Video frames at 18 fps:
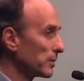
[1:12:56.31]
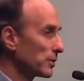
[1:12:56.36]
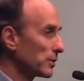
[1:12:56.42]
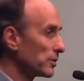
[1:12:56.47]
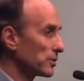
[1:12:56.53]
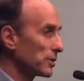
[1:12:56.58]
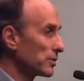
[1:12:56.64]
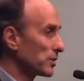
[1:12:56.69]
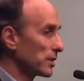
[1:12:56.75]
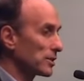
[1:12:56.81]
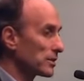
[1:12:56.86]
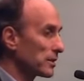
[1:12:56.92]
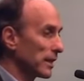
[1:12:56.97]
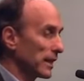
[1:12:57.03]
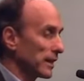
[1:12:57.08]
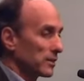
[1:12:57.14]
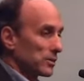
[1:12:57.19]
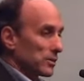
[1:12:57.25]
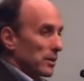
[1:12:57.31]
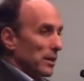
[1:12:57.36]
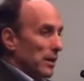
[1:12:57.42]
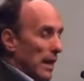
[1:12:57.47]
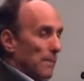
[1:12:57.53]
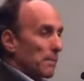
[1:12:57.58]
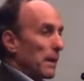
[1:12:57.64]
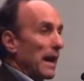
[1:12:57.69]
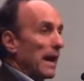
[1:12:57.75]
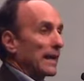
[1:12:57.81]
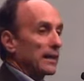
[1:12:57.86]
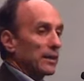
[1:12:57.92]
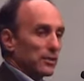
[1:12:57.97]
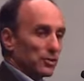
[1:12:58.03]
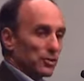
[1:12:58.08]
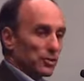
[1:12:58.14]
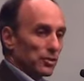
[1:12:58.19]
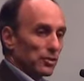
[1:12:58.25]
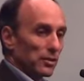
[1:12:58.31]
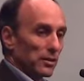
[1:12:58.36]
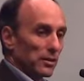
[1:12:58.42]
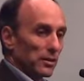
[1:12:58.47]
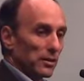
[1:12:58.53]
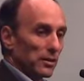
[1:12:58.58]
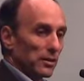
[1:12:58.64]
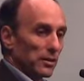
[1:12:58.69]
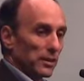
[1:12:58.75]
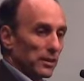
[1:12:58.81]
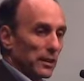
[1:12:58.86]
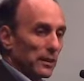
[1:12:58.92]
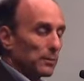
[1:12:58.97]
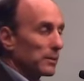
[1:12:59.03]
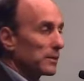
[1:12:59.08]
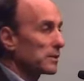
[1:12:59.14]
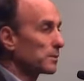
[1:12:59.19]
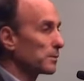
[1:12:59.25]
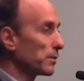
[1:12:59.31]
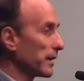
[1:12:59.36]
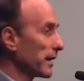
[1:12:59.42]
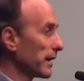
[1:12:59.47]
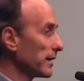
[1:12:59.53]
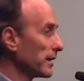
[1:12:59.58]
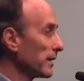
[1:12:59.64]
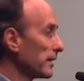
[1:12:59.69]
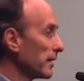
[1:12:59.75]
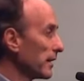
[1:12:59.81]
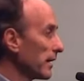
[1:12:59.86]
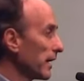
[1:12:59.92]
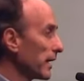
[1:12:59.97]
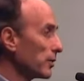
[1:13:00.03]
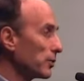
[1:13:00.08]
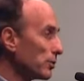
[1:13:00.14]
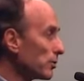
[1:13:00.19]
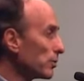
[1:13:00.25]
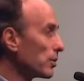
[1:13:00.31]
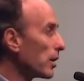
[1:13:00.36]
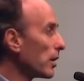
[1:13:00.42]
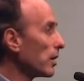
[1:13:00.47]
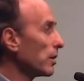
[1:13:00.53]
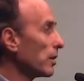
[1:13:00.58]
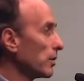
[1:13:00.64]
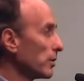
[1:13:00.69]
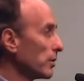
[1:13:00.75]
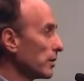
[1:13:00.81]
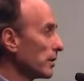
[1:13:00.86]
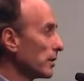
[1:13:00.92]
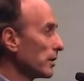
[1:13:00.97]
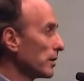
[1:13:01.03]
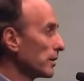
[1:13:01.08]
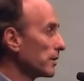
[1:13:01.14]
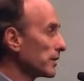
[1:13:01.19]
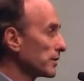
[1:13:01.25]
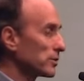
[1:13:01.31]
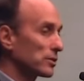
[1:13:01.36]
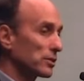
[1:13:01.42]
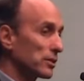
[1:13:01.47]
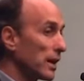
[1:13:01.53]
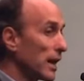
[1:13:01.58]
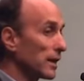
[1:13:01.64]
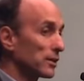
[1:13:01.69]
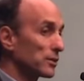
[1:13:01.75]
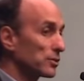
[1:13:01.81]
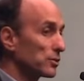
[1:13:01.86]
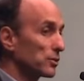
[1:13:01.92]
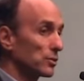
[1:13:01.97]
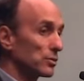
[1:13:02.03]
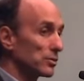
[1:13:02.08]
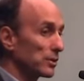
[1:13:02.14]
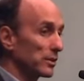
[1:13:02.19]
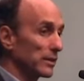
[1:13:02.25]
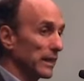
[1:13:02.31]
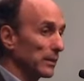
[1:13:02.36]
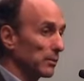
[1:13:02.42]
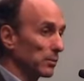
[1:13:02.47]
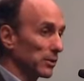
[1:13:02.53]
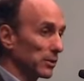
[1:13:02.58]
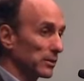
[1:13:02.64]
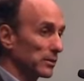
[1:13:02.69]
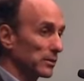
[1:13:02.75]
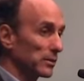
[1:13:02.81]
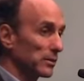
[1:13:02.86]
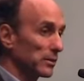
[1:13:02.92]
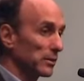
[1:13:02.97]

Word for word: Because it just takes a package that can be spread, and you know that college students are networked.